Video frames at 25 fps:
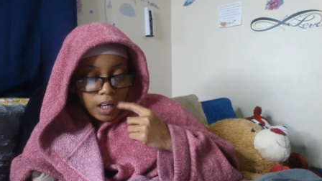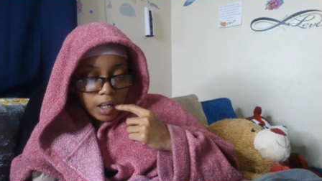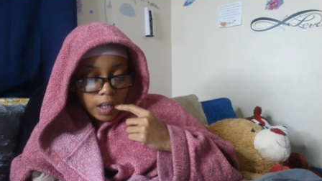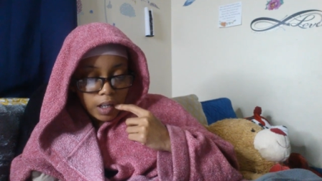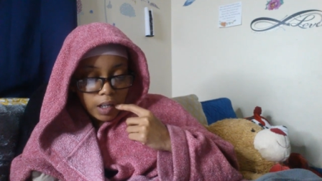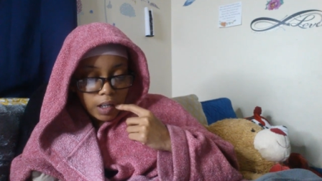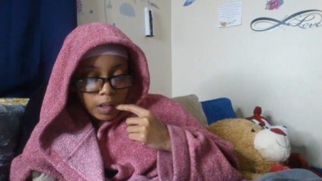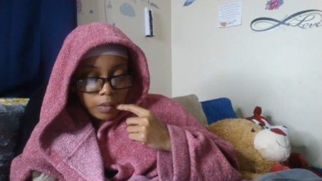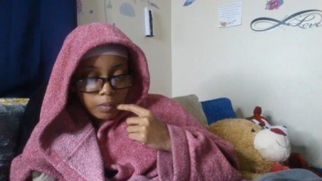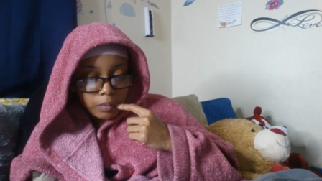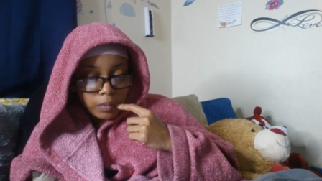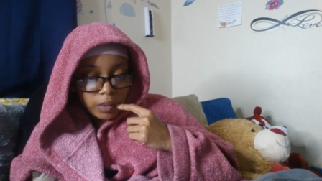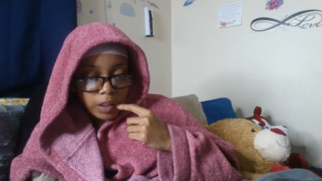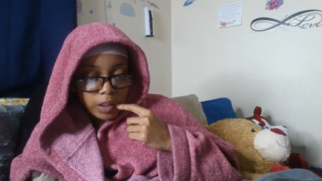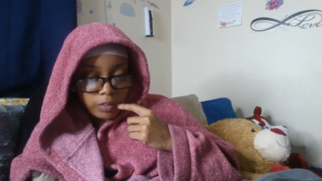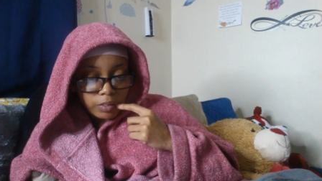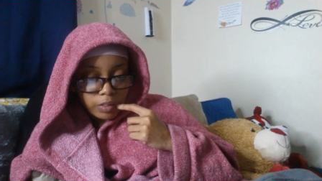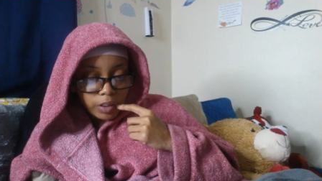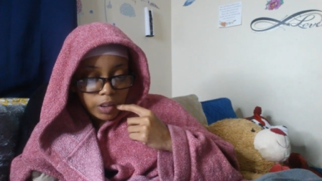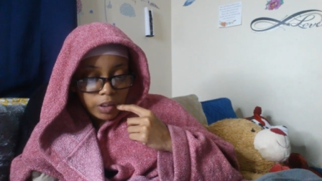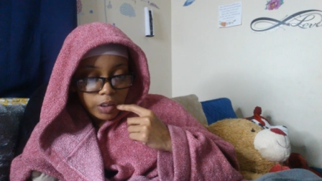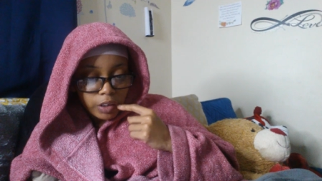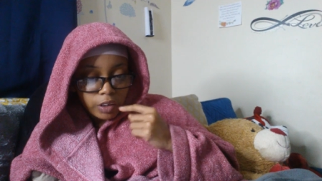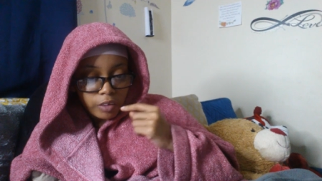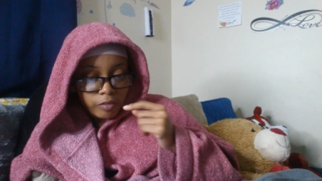um,
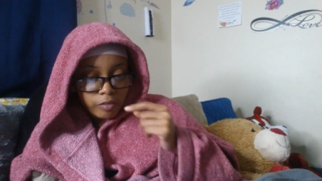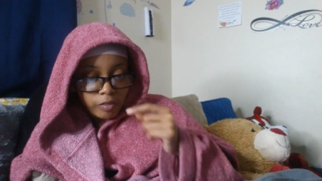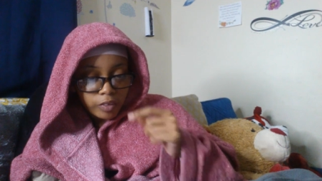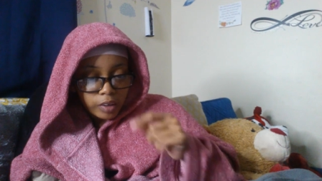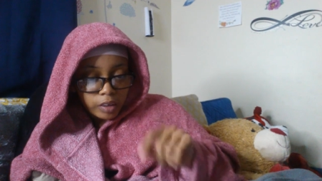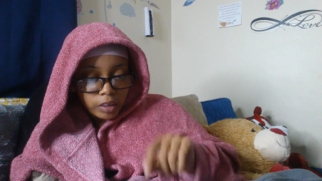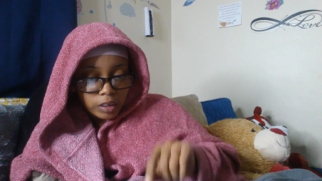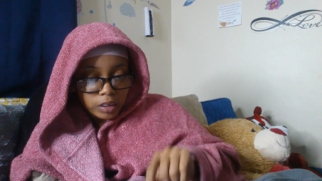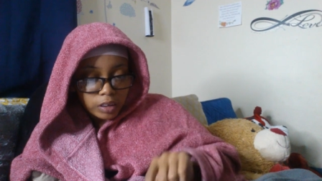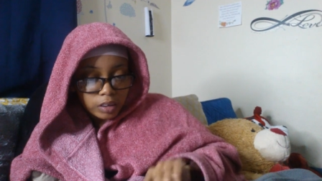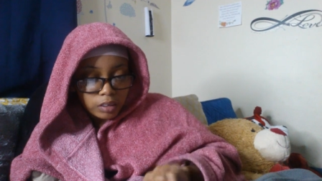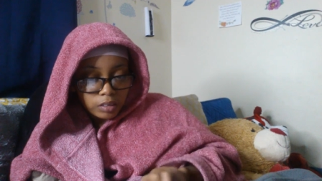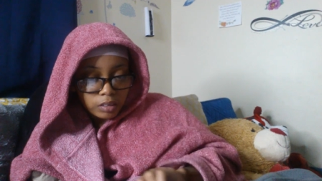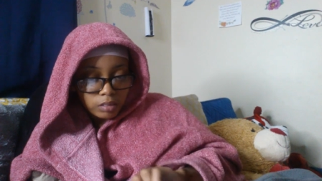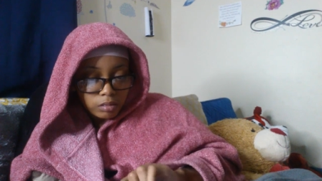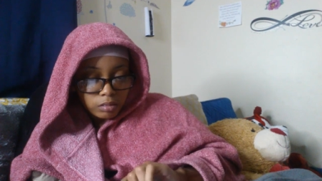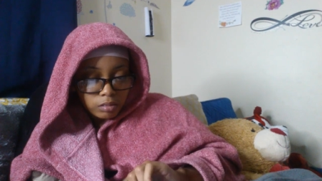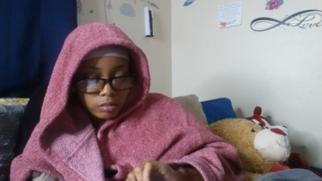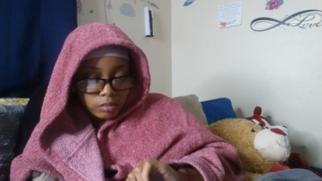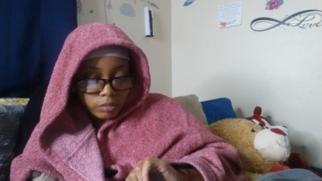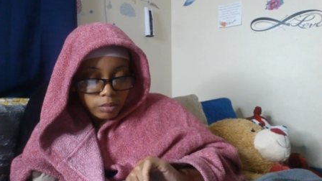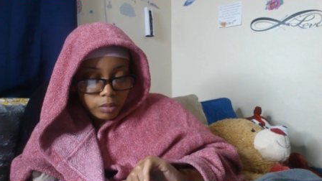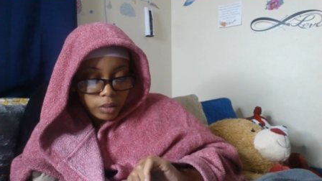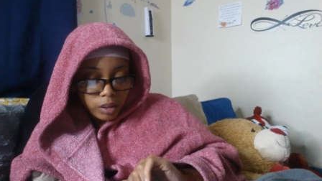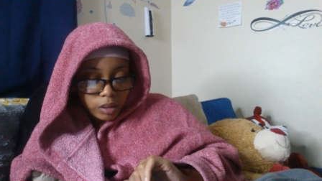literally on the first,
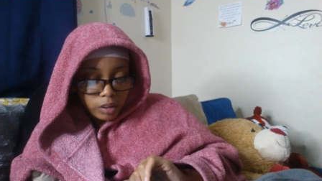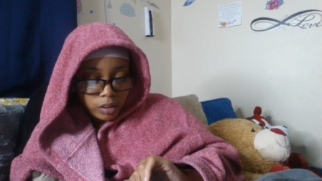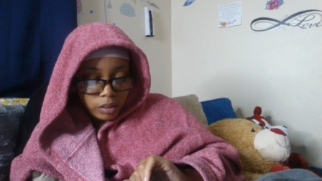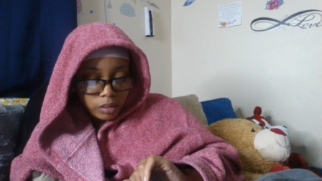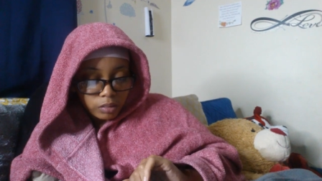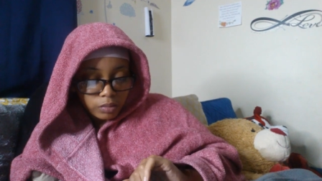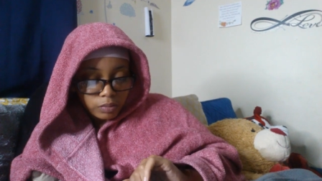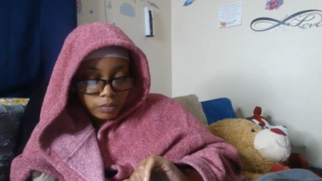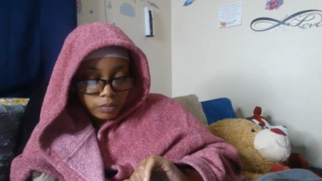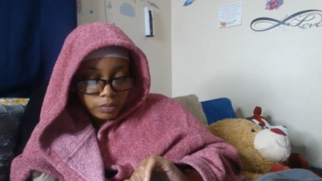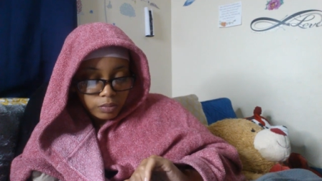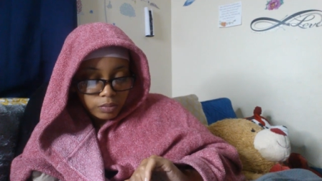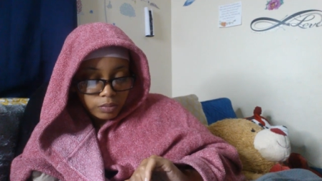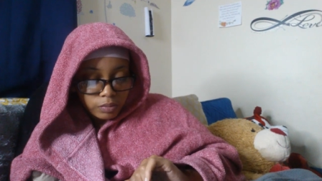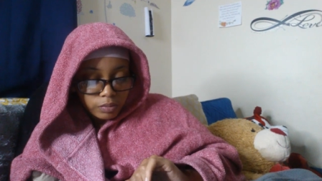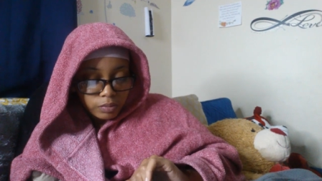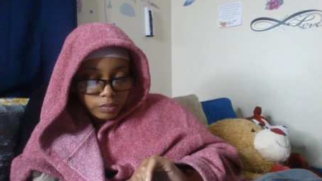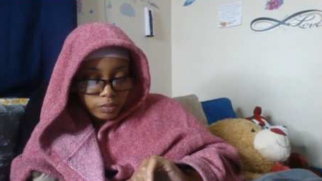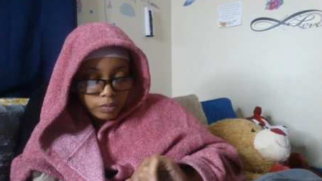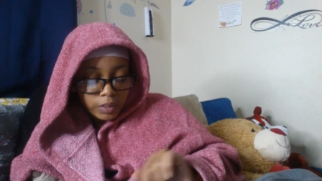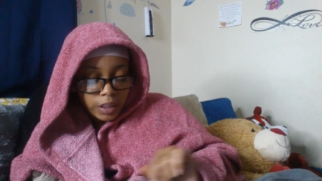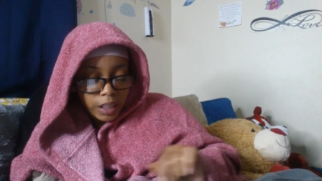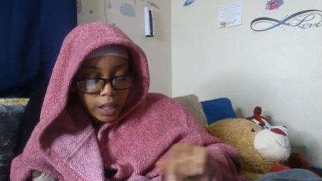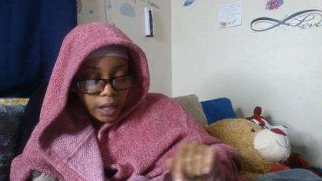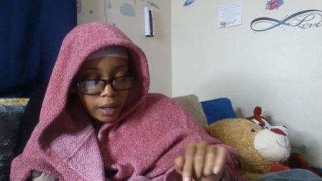well,
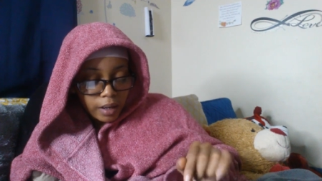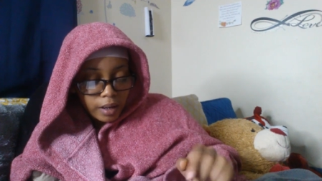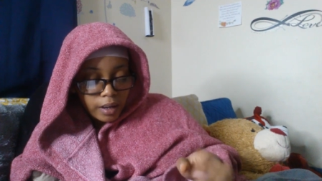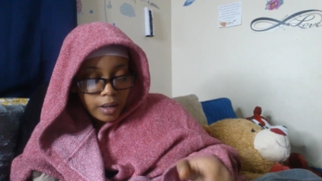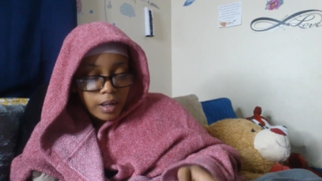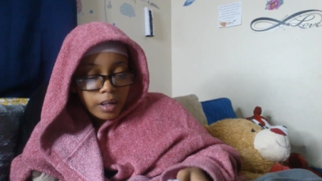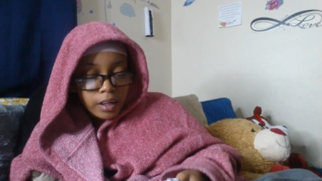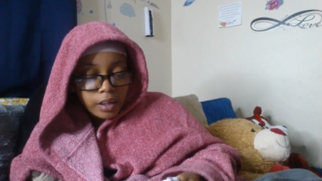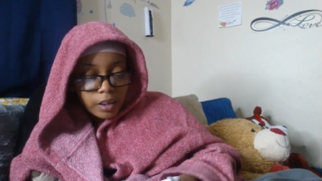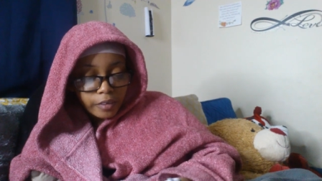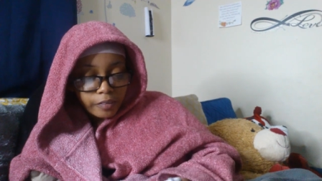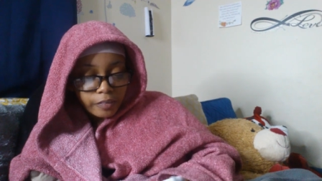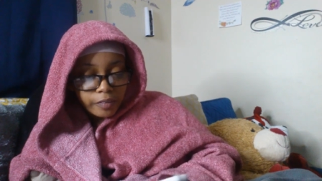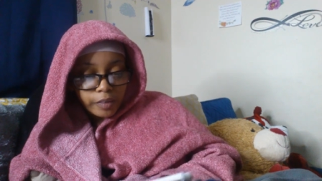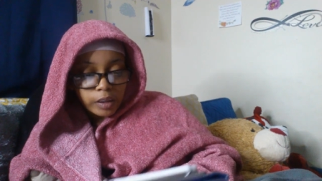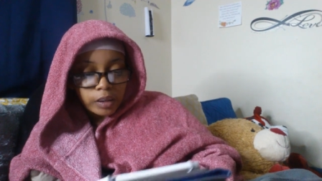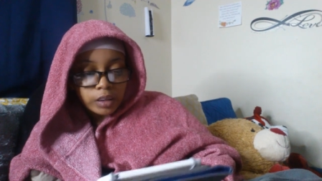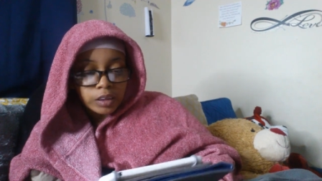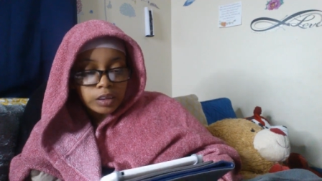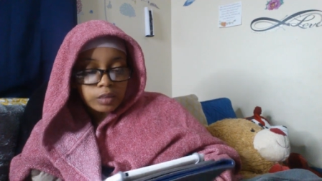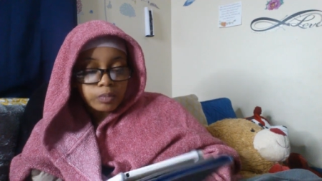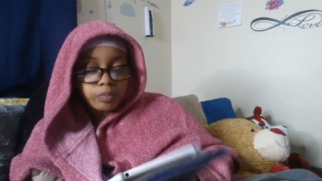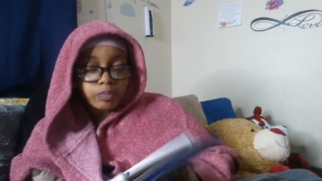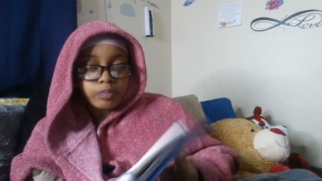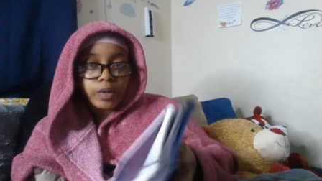yeah, the
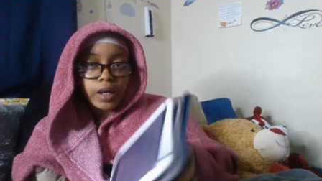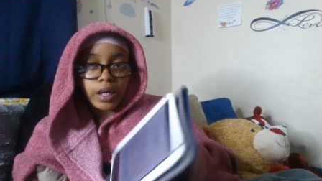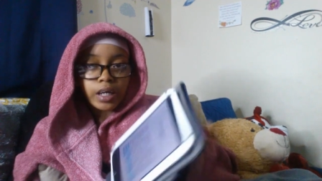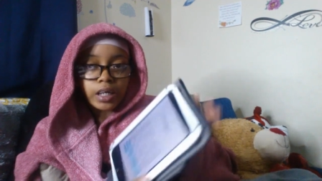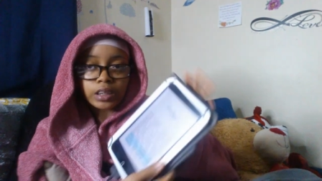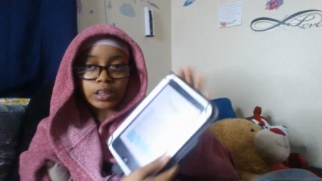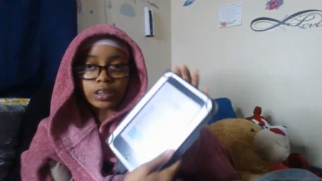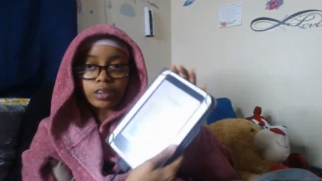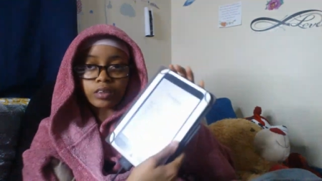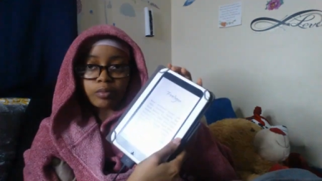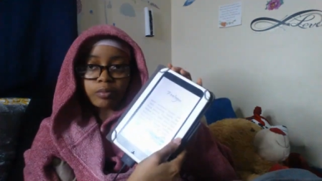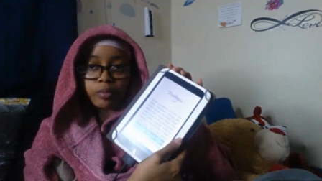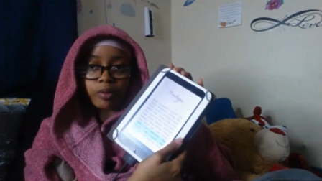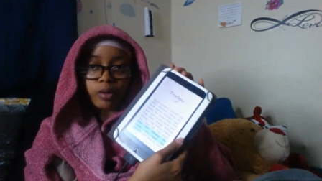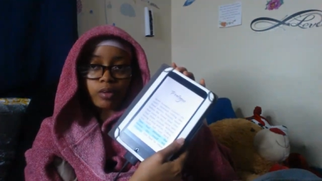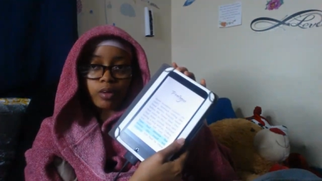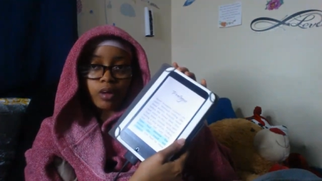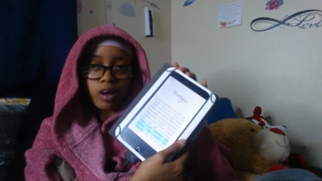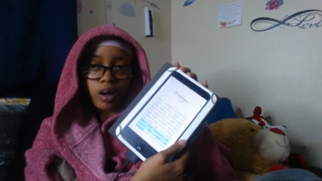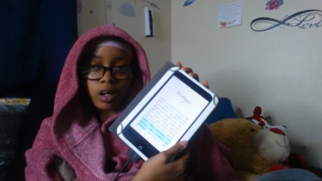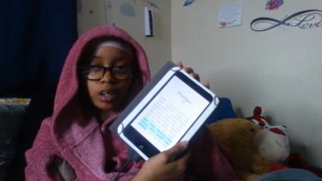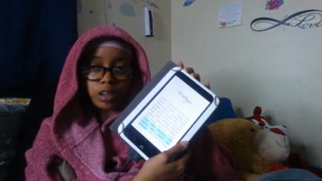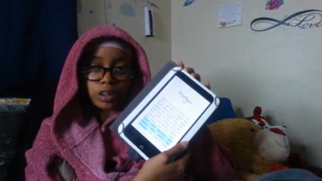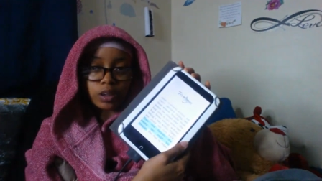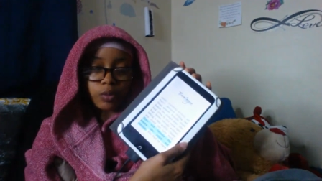first page of the
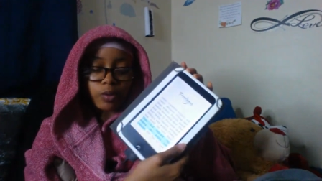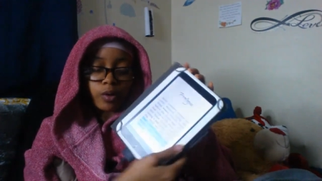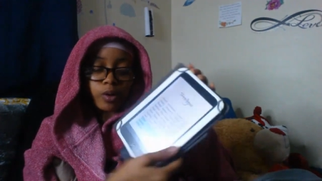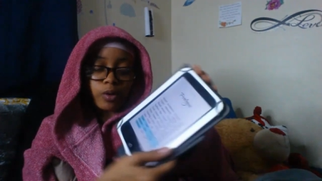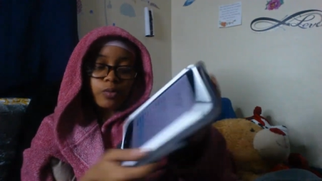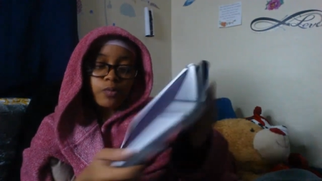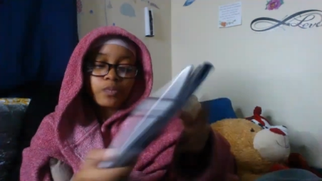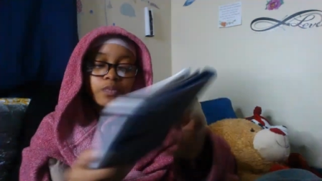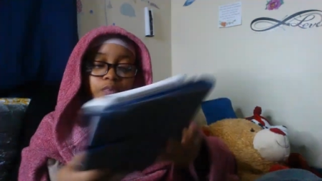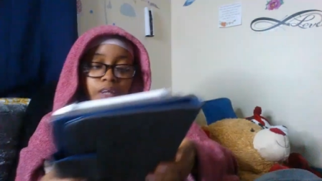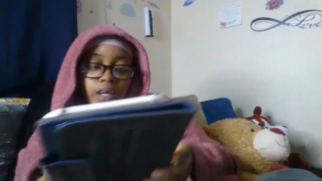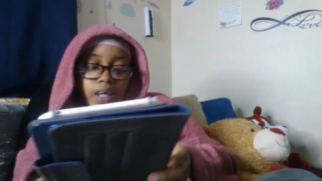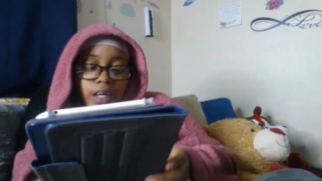prologue is a quote.